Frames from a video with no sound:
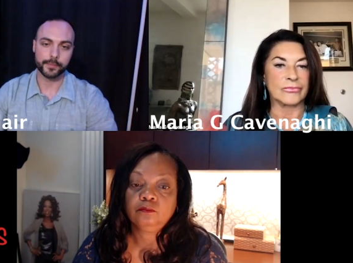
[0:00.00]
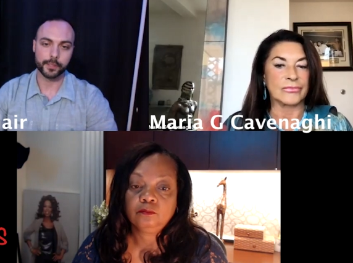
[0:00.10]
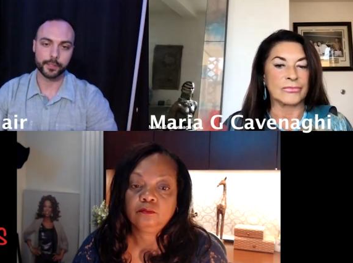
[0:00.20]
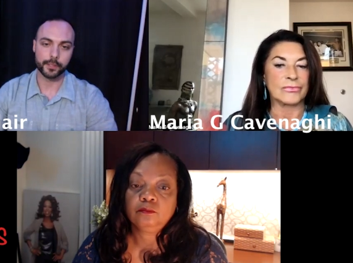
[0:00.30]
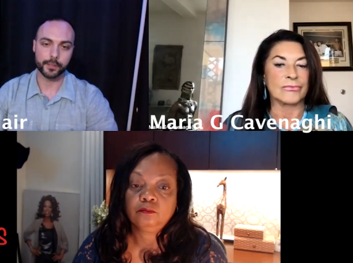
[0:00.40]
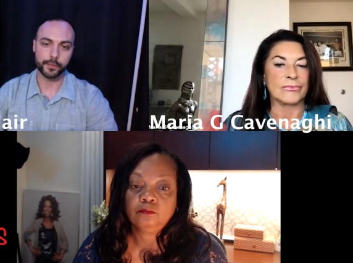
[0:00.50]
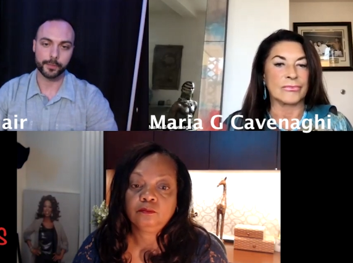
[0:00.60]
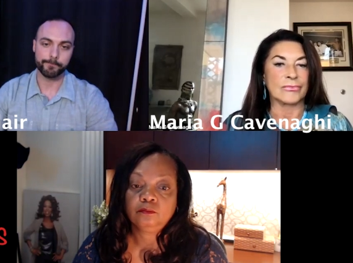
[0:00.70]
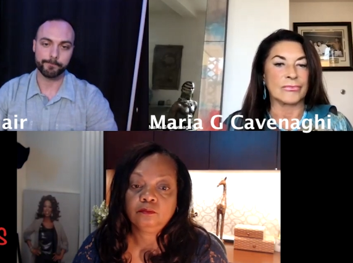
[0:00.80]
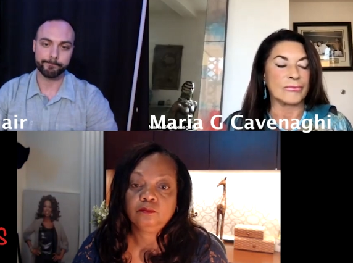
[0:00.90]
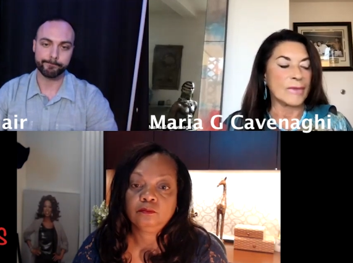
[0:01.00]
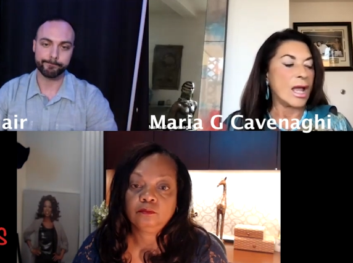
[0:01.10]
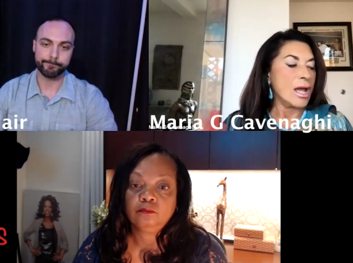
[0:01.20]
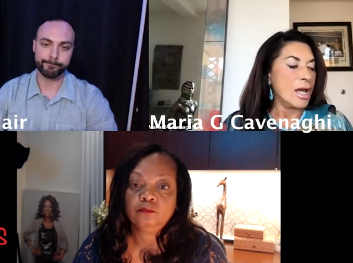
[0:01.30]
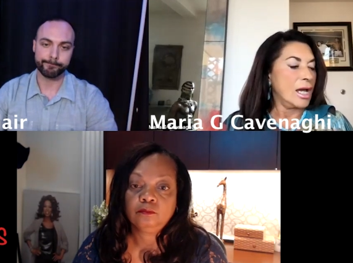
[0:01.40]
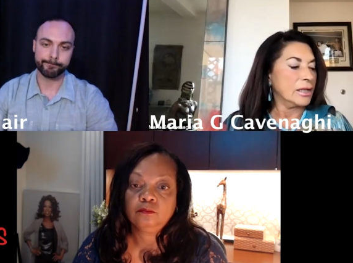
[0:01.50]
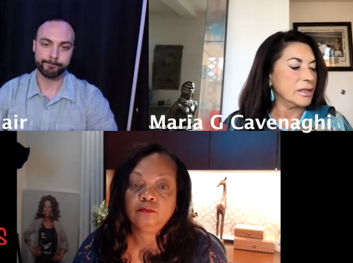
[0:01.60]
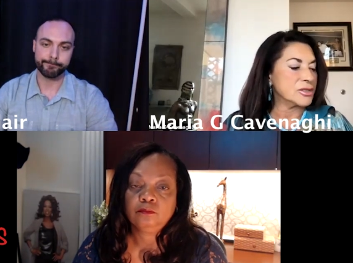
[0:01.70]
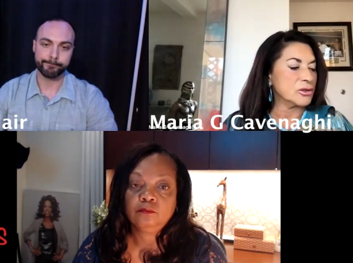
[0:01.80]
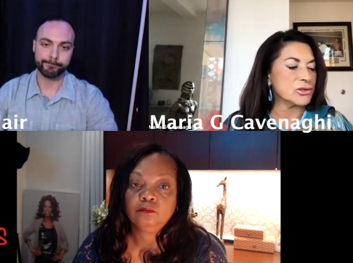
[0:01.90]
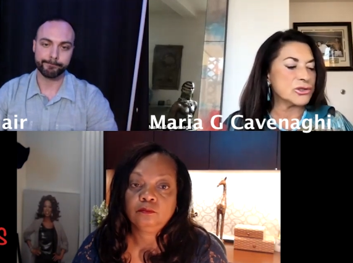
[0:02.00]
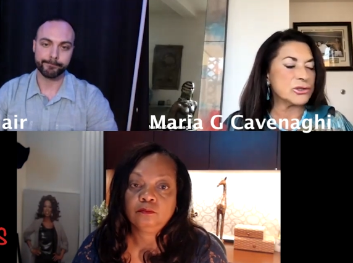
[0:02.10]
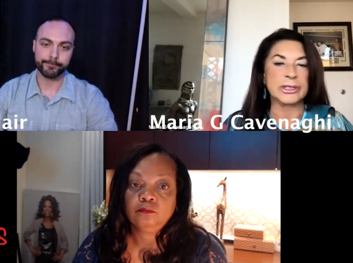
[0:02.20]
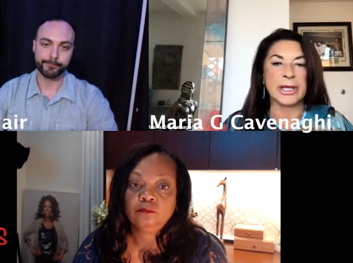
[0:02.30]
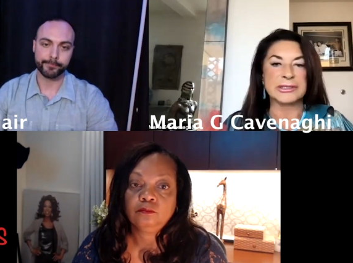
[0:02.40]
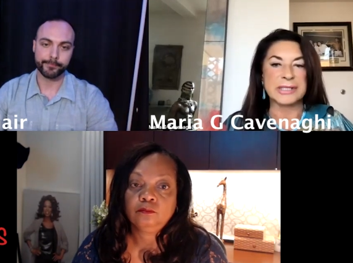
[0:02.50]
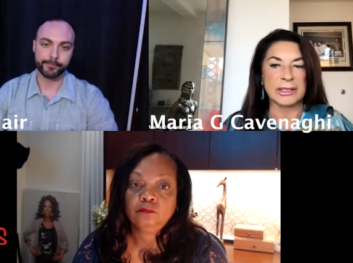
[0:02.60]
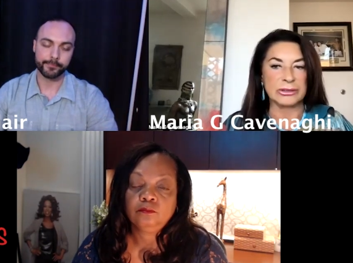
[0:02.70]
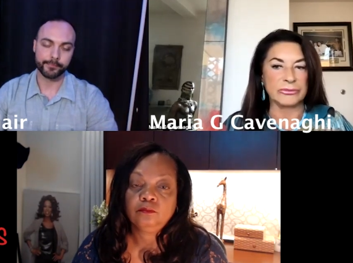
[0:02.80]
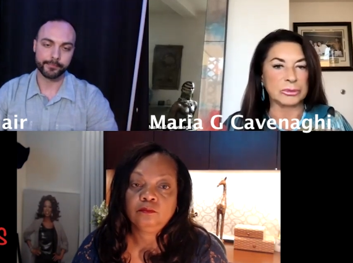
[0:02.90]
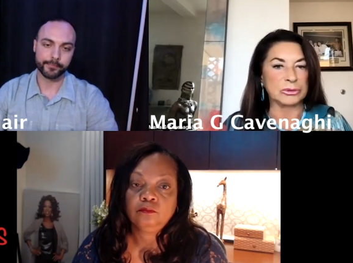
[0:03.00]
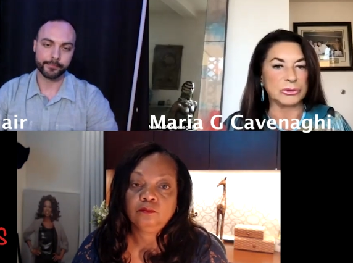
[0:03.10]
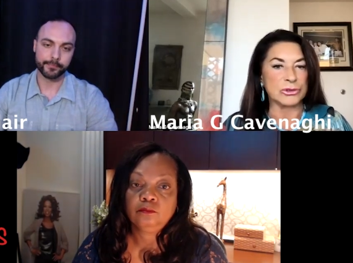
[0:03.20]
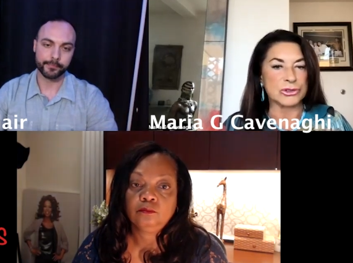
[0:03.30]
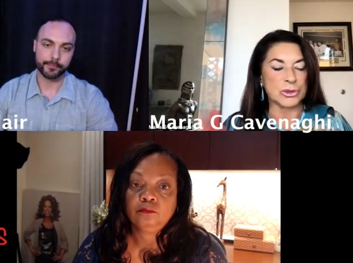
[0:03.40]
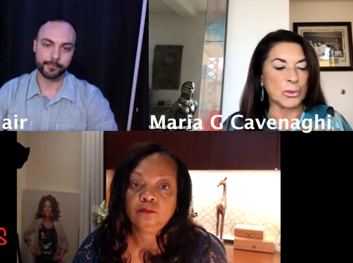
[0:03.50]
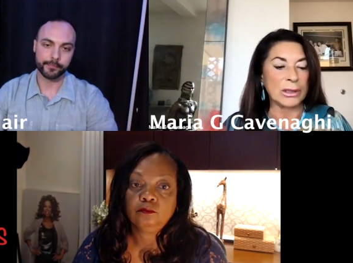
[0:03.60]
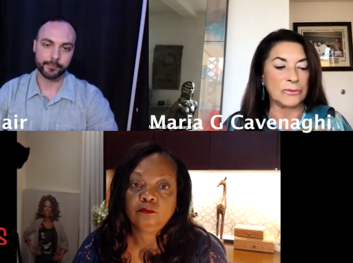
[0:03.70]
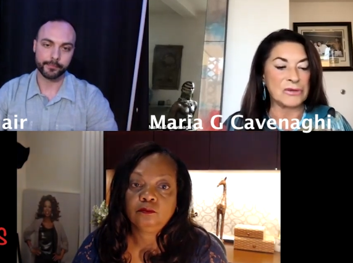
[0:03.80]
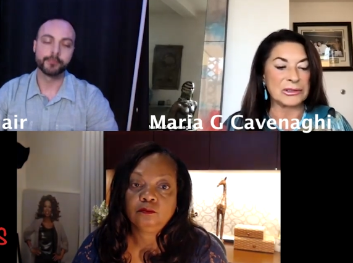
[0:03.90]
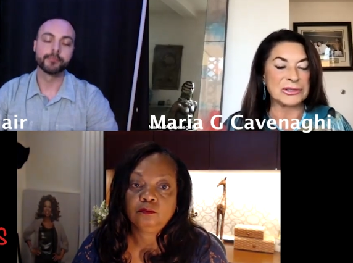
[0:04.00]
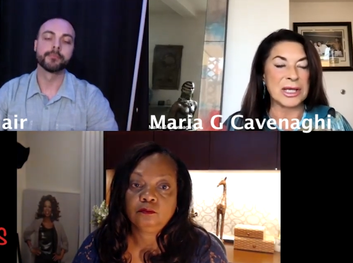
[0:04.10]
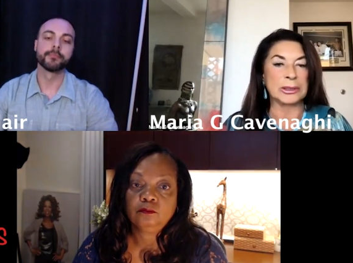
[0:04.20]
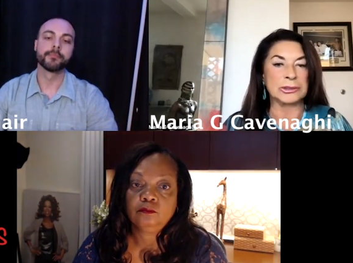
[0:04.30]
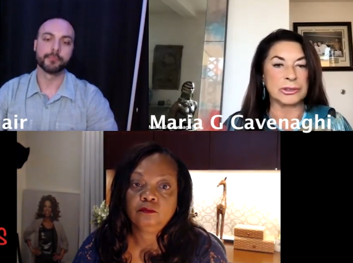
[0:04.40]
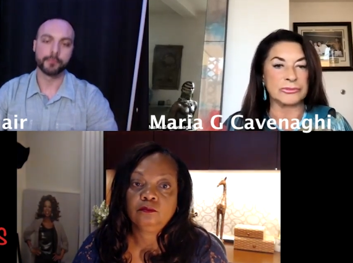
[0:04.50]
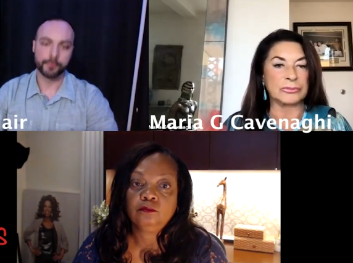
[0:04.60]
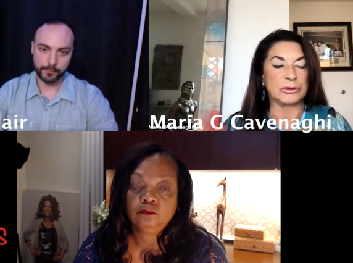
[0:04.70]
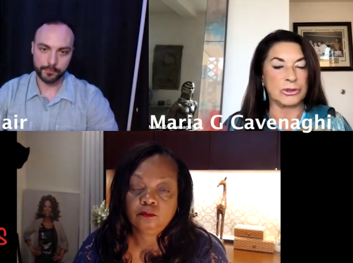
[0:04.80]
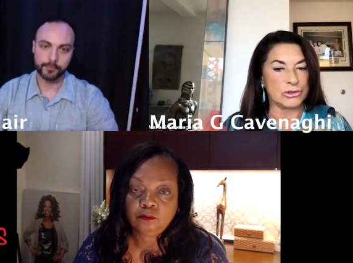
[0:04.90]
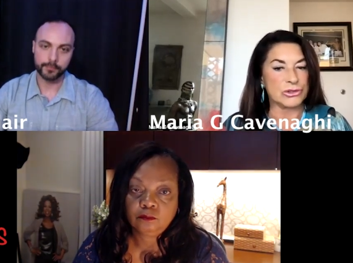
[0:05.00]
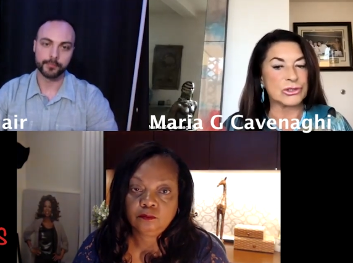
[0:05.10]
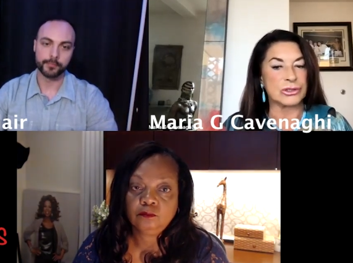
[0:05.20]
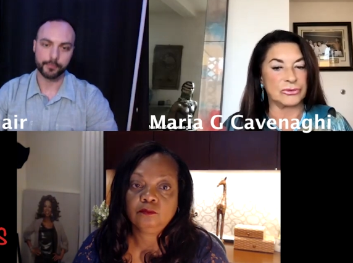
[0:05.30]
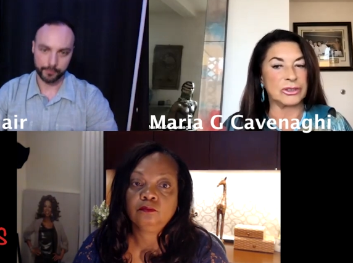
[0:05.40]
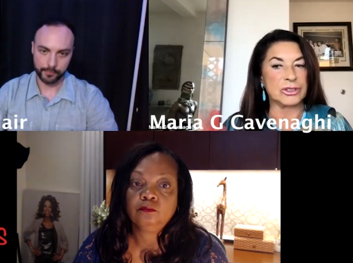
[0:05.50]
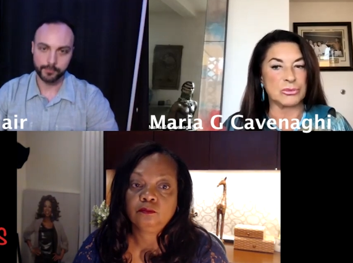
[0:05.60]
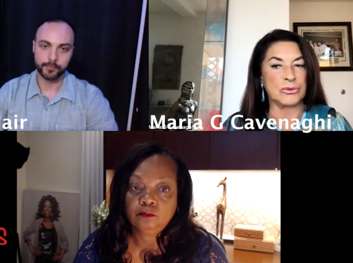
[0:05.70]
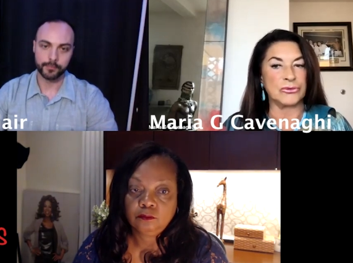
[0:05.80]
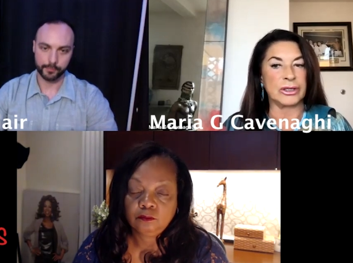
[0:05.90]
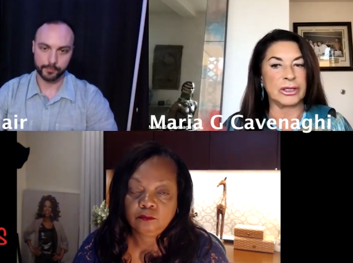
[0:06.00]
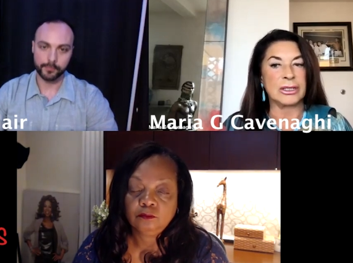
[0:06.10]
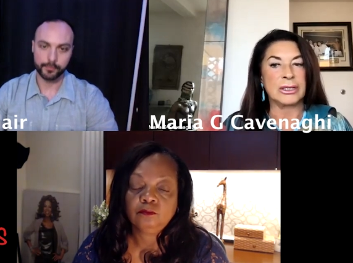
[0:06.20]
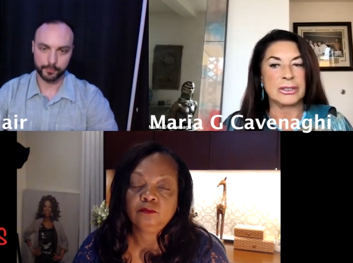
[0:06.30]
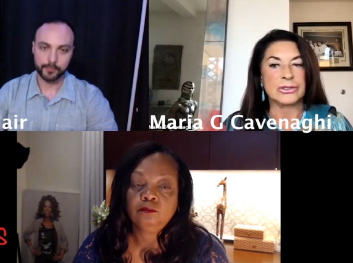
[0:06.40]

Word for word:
Speaker 1: took to him. And he's also the executive producer, one of the executive producers of this movie.